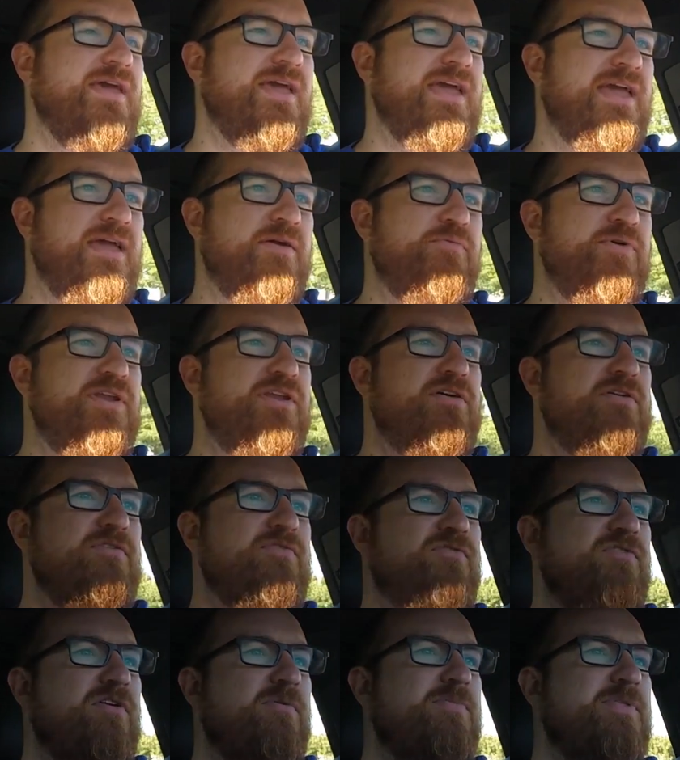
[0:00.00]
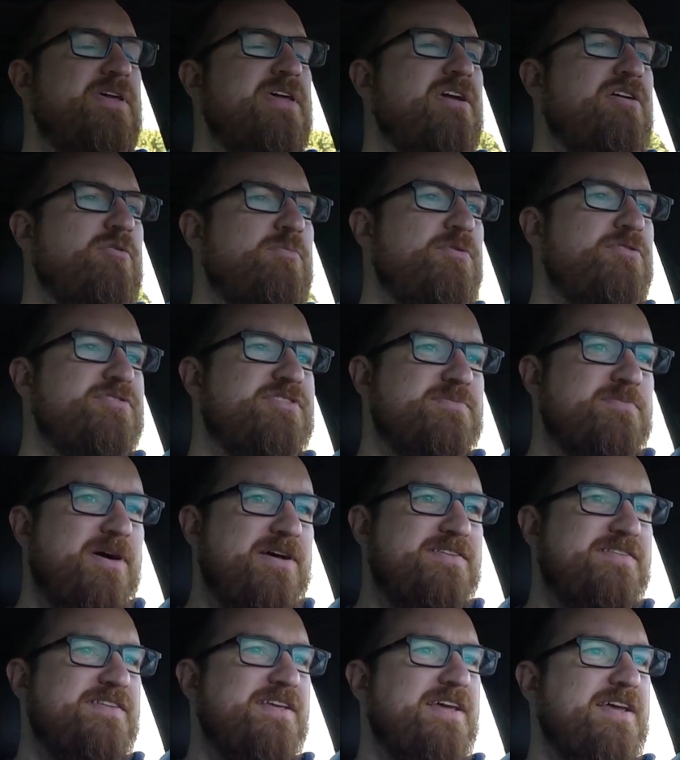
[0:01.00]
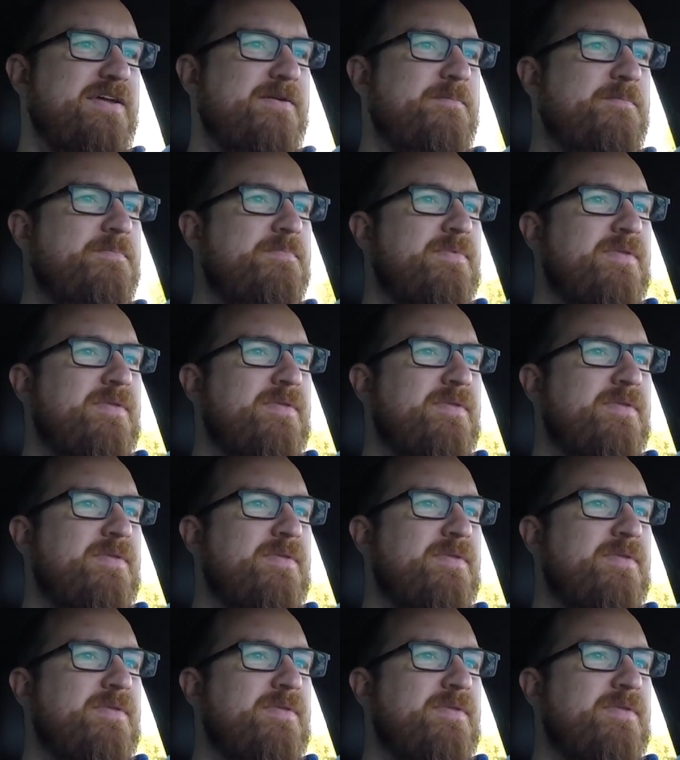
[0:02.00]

And we know from the EcoBoost Mustang